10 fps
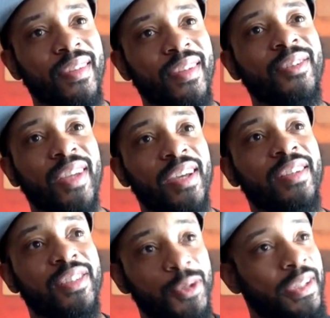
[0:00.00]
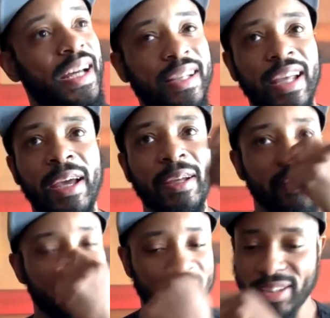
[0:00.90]
Okay? Do it like that.
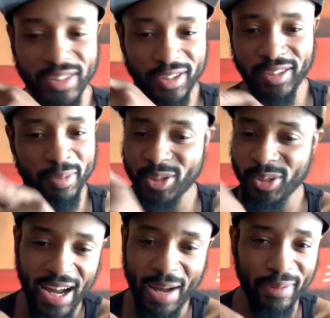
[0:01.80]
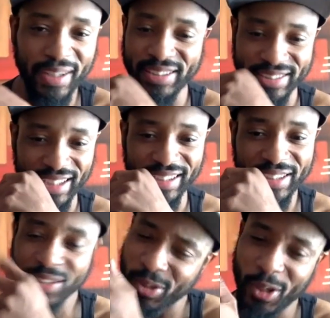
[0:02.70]
But you're not playing Sunday.
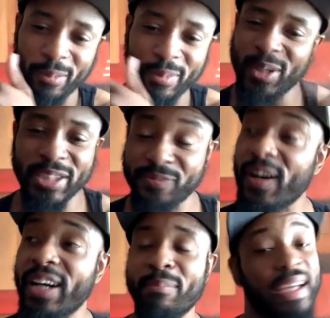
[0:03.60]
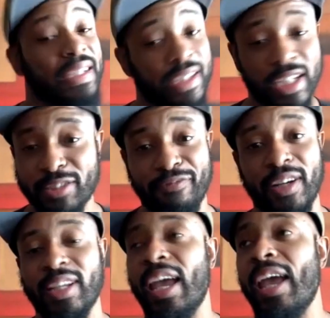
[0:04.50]
So it's funny, man. It's a
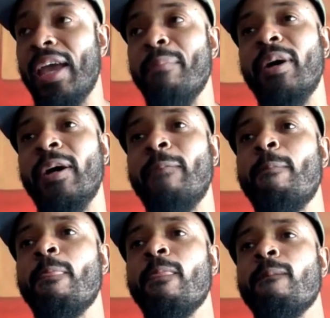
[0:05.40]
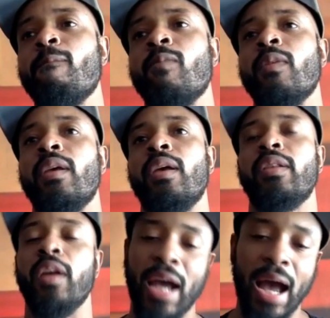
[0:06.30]
funny game. But
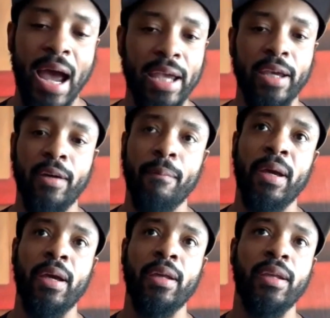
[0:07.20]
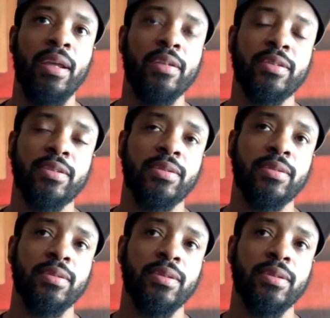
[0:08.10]
the guy I am, man, is